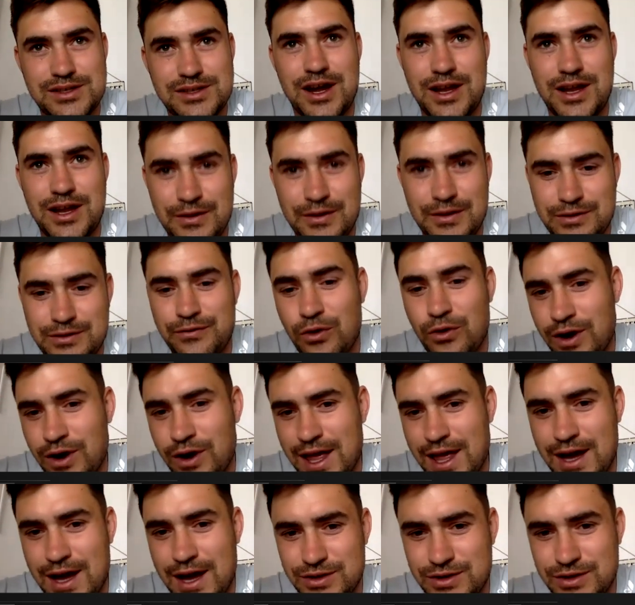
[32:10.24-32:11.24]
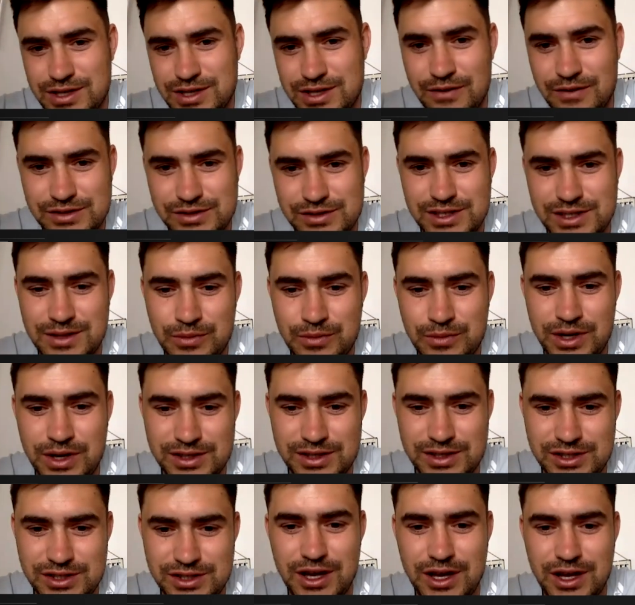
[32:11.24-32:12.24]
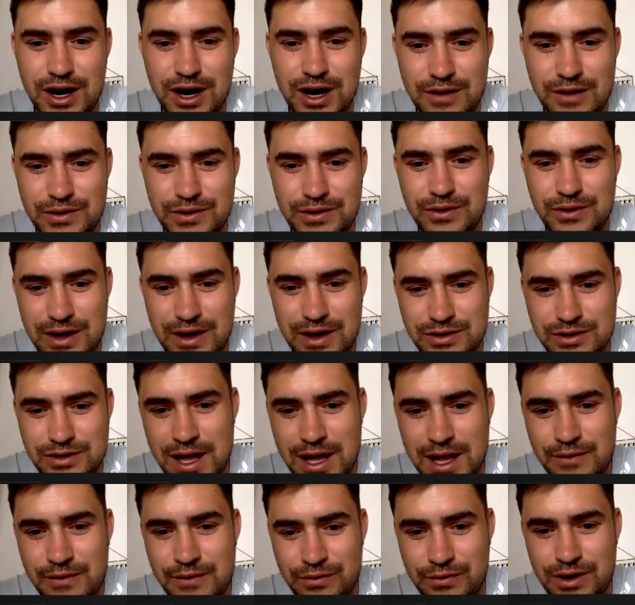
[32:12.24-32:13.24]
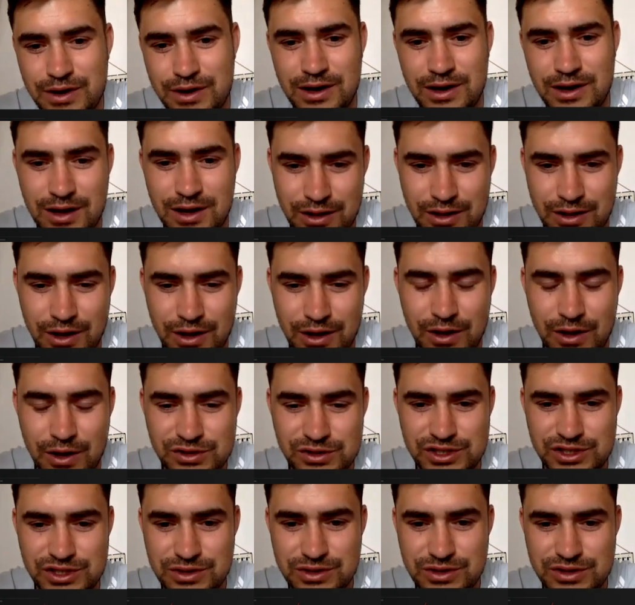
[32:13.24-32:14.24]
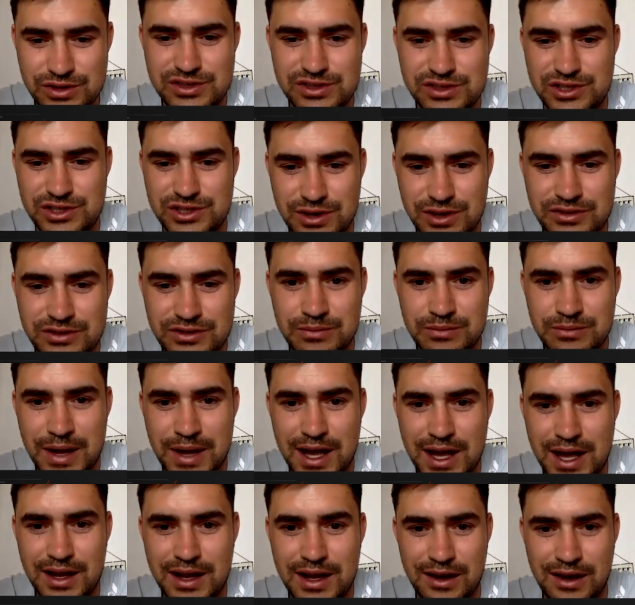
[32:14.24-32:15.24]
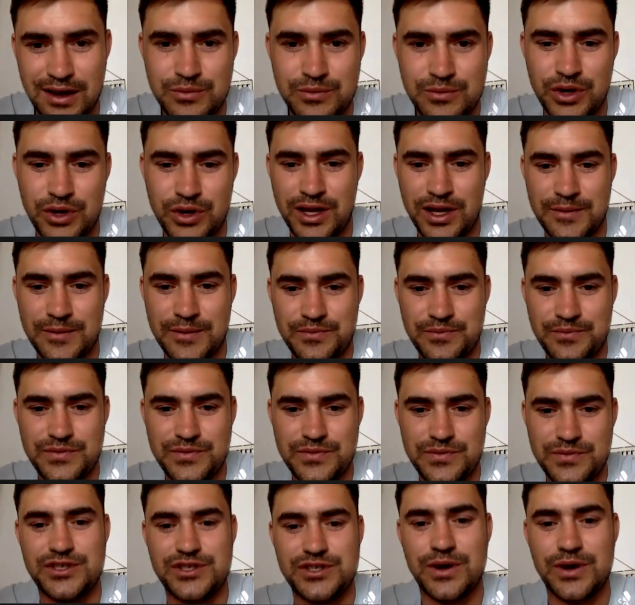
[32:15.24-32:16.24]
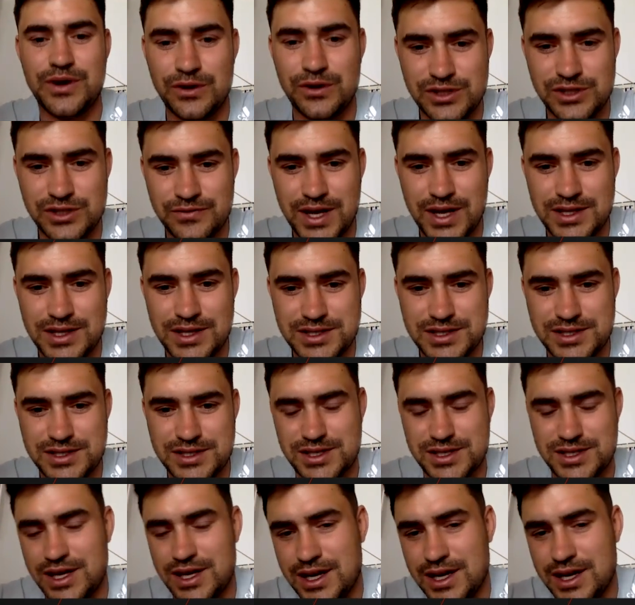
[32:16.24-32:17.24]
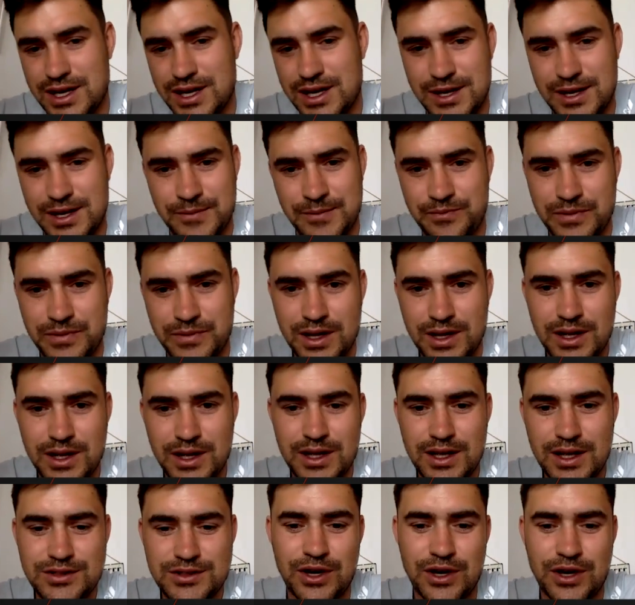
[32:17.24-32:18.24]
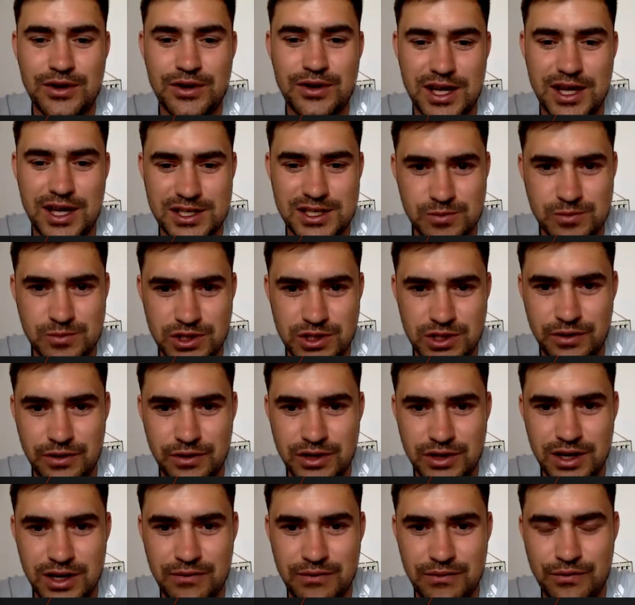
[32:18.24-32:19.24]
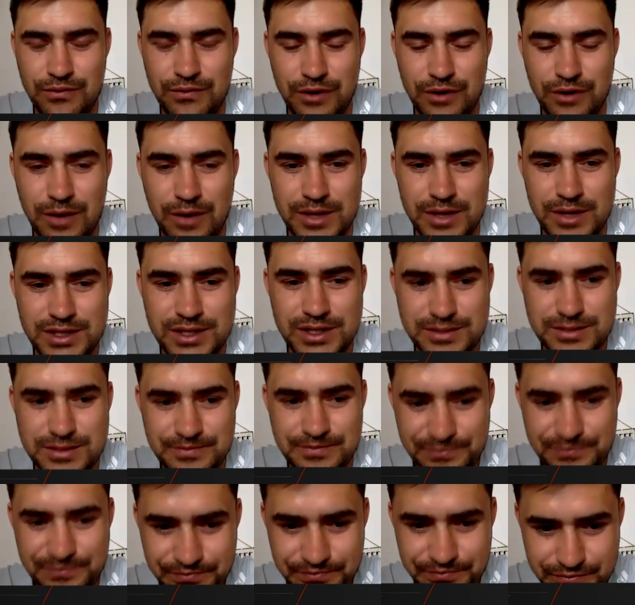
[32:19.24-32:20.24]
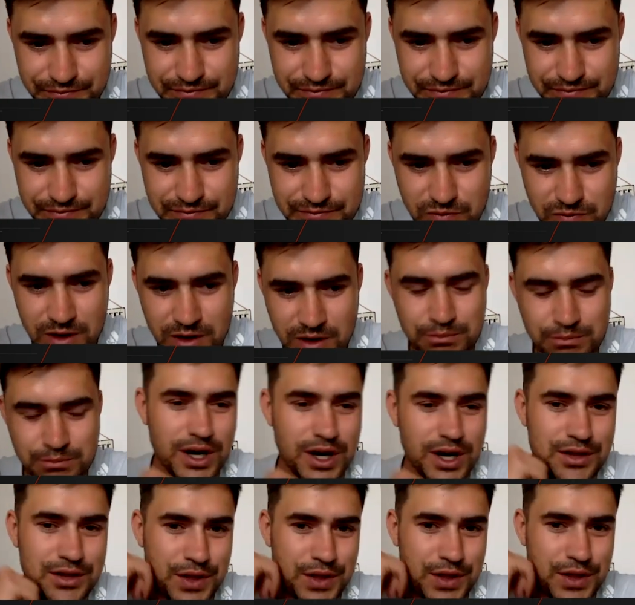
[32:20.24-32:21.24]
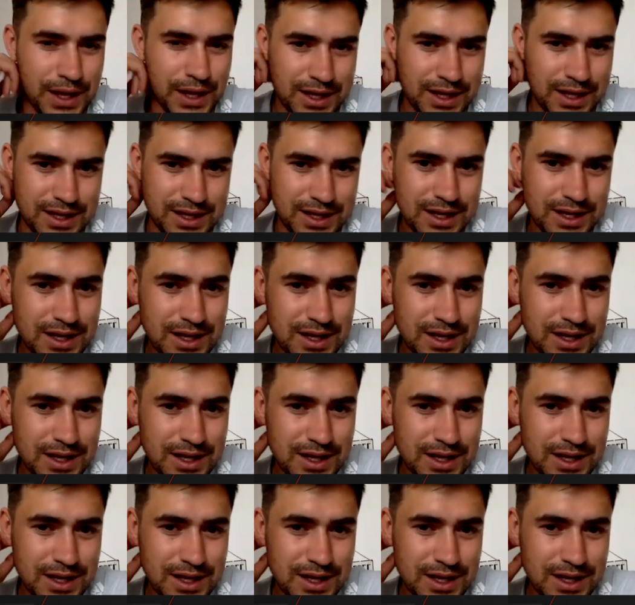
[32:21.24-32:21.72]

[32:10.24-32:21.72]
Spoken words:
you have to fork out obviously the money, so the IRFU would have to pay for it. A lot of the host unions do have to pay a lot of money to host events. Don't get as much funding from it, but I think